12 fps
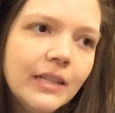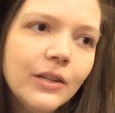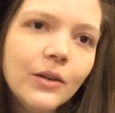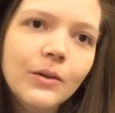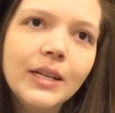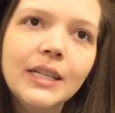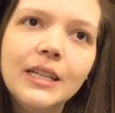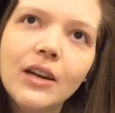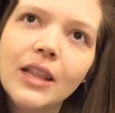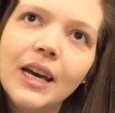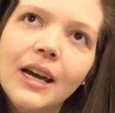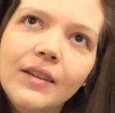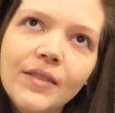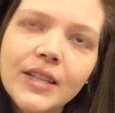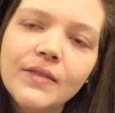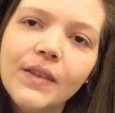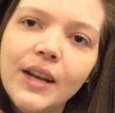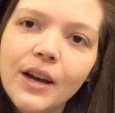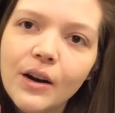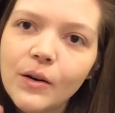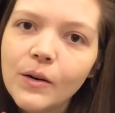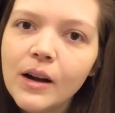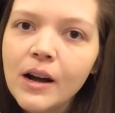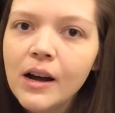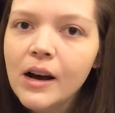tuned until the end of this video,